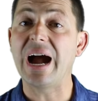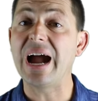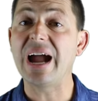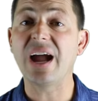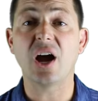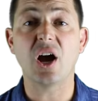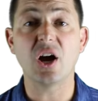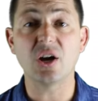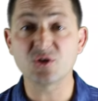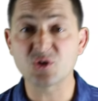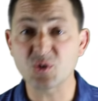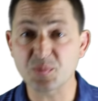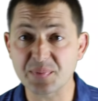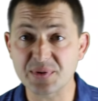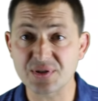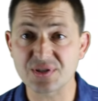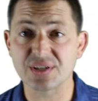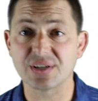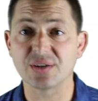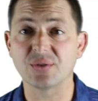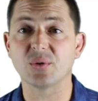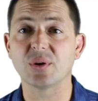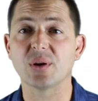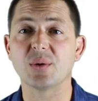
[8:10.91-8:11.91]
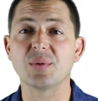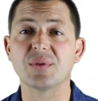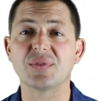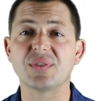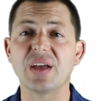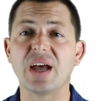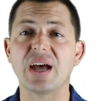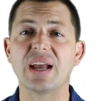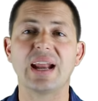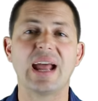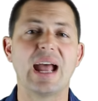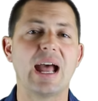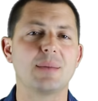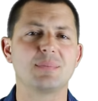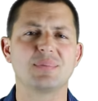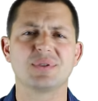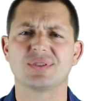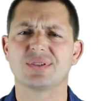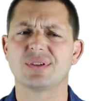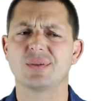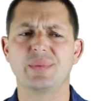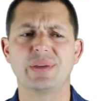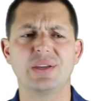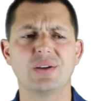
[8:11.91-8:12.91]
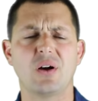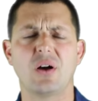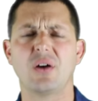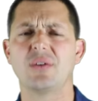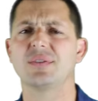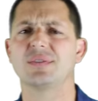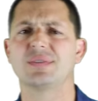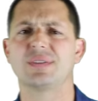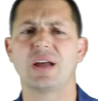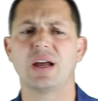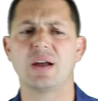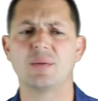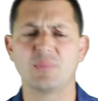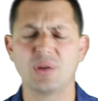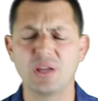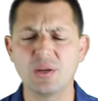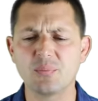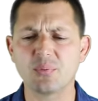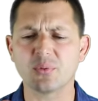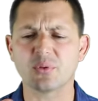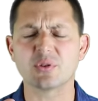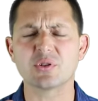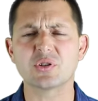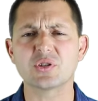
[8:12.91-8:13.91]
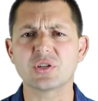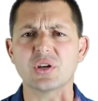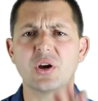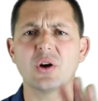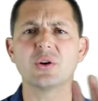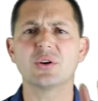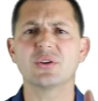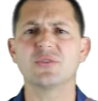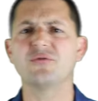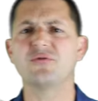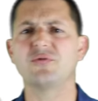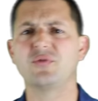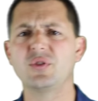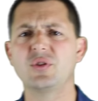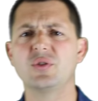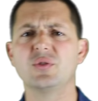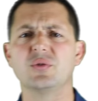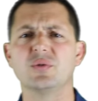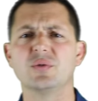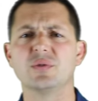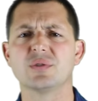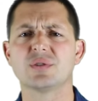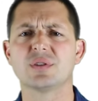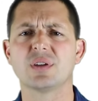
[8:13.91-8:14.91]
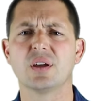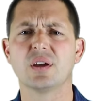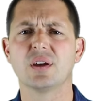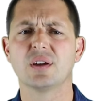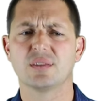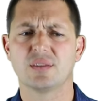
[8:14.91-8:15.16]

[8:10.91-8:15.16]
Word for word: I 100% agree with that. It happens to me all the time. People are so confused confused.